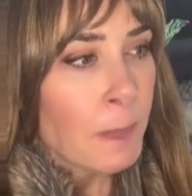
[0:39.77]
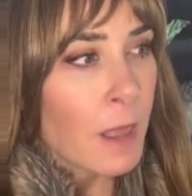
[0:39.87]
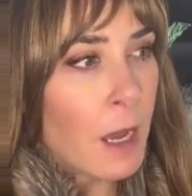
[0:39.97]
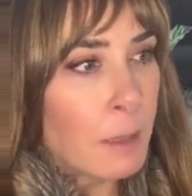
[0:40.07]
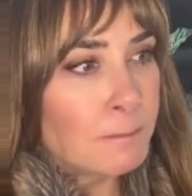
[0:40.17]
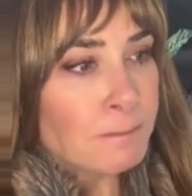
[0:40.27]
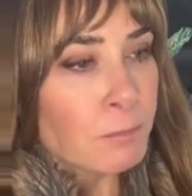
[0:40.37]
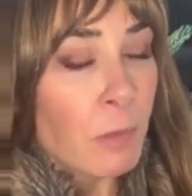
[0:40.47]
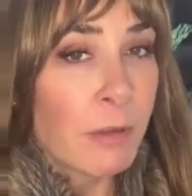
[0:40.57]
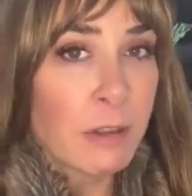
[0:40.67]

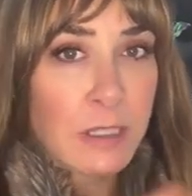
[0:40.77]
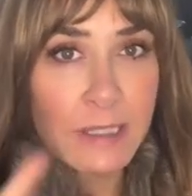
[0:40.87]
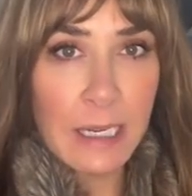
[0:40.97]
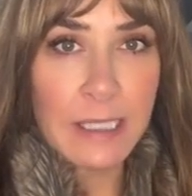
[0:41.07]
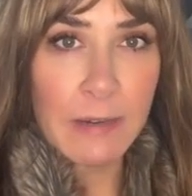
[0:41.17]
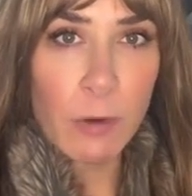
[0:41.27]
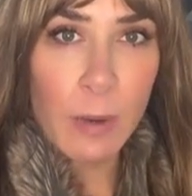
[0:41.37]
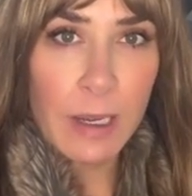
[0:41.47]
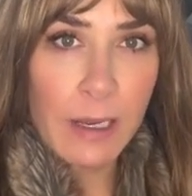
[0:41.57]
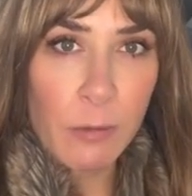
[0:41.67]
But there's a second type of
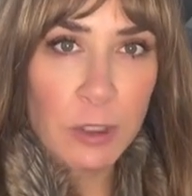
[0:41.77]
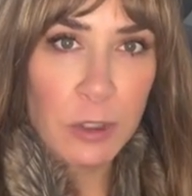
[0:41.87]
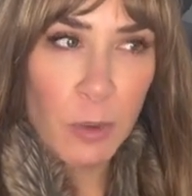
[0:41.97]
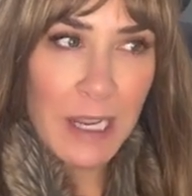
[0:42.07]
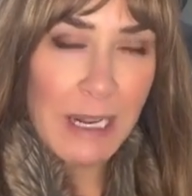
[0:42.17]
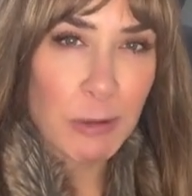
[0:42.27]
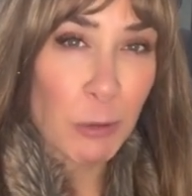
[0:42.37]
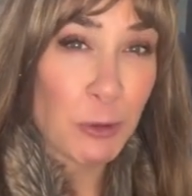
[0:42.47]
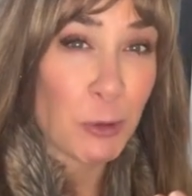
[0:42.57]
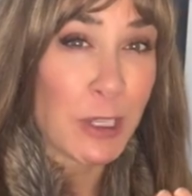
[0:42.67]
awakening, which is waking up to
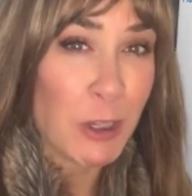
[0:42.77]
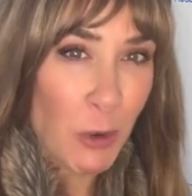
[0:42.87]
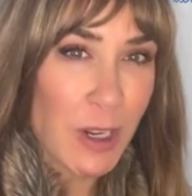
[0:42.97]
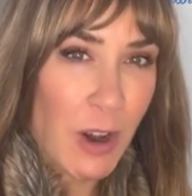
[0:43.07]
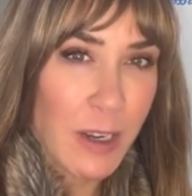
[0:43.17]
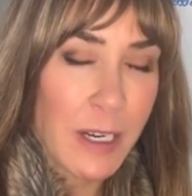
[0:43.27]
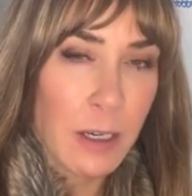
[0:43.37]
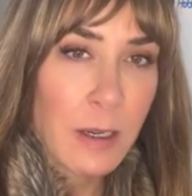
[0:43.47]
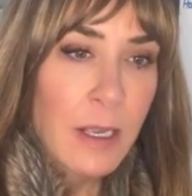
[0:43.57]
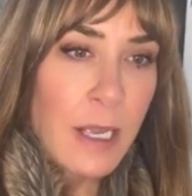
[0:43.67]
what's really going on
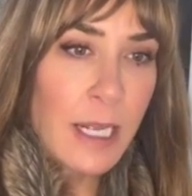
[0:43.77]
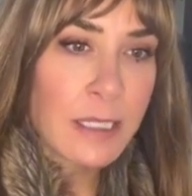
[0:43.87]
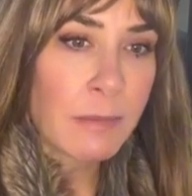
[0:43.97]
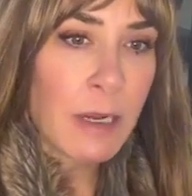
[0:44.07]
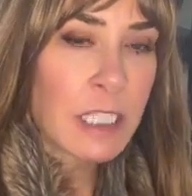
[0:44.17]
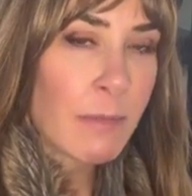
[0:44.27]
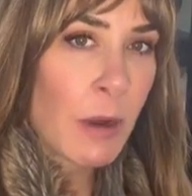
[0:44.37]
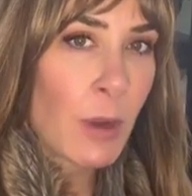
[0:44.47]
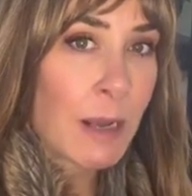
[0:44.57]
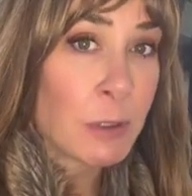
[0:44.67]
here. And sometimes you
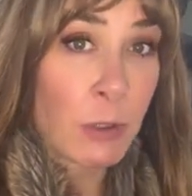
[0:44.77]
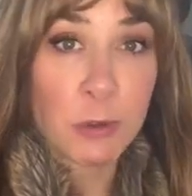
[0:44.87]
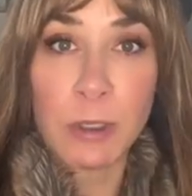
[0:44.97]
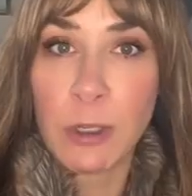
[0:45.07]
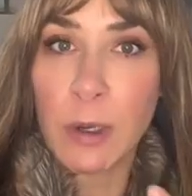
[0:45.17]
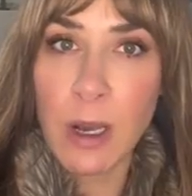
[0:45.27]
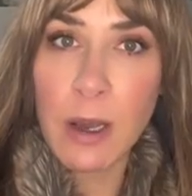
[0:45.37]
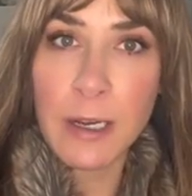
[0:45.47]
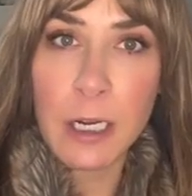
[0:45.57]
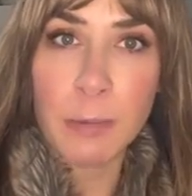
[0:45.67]
might wake up to what's really going
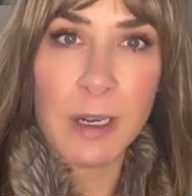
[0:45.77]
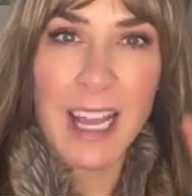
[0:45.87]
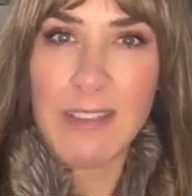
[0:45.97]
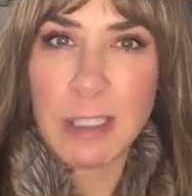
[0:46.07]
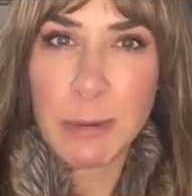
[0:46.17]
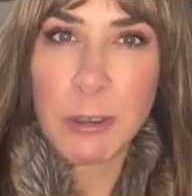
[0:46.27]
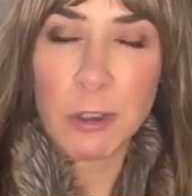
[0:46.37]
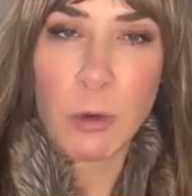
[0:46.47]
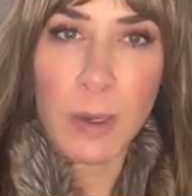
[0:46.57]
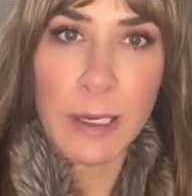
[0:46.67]
on here, but not have a
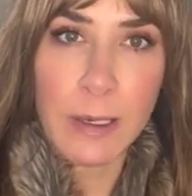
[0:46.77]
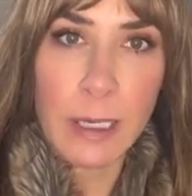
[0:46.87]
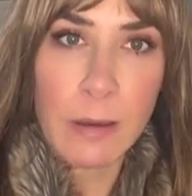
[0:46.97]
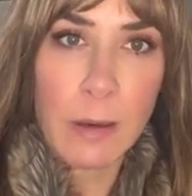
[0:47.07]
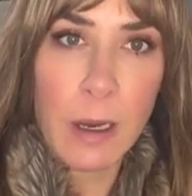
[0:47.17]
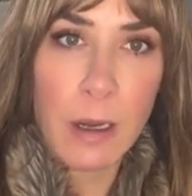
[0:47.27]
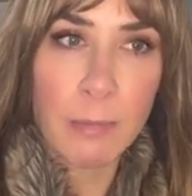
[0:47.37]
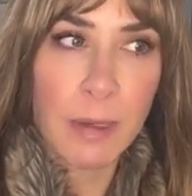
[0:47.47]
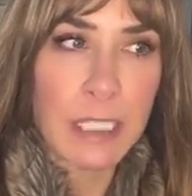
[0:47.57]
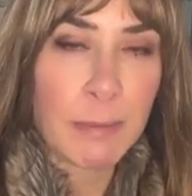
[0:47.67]
spiritual awakening.
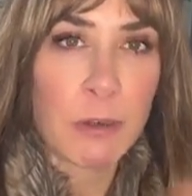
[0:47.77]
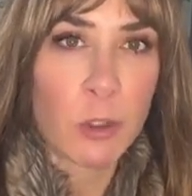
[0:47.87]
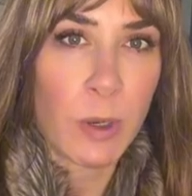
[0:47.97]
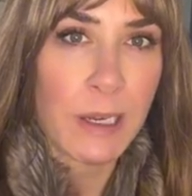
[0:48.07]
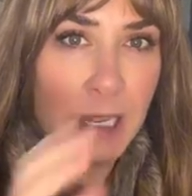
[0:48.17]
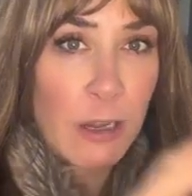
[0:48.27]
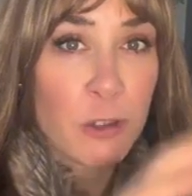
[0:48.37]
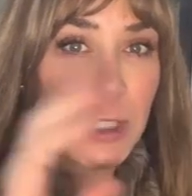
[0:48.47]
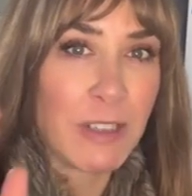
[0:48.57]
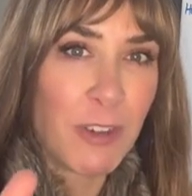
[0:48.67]
But a spiritual awakening
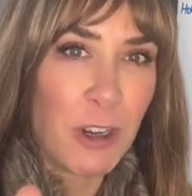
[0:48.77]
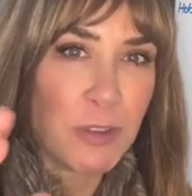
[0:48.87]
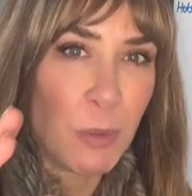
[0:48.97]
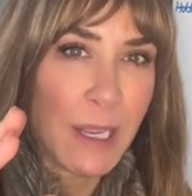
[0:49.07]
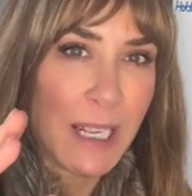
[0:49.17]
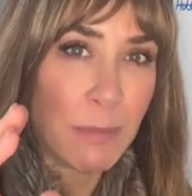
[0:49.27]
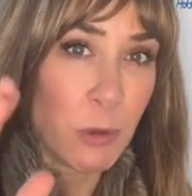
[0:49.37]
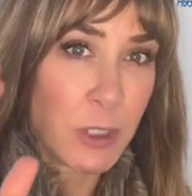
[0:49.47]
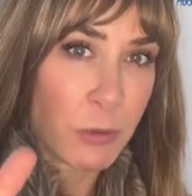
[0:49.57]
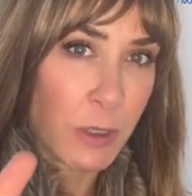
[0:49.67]
usually involves waking up to
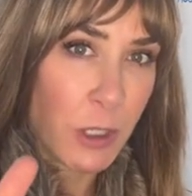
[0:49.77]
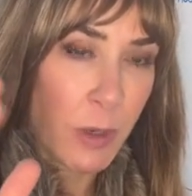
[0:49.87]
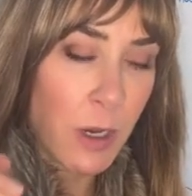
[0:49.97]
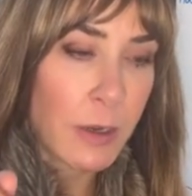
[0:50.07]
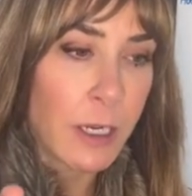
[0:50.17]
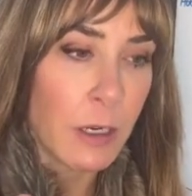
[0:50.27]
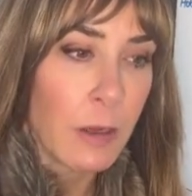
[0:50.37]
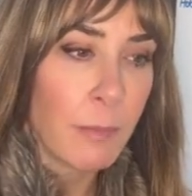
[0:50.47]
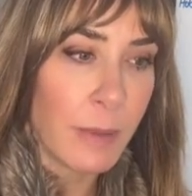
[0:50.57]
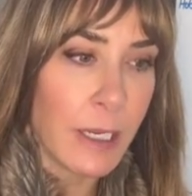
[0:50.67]
what's really going on here,
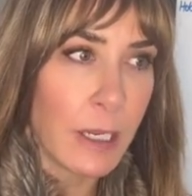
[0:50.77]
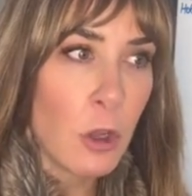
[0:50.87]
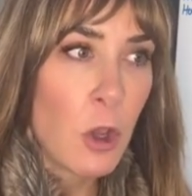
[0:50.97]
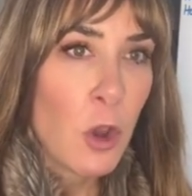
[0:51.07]
meaning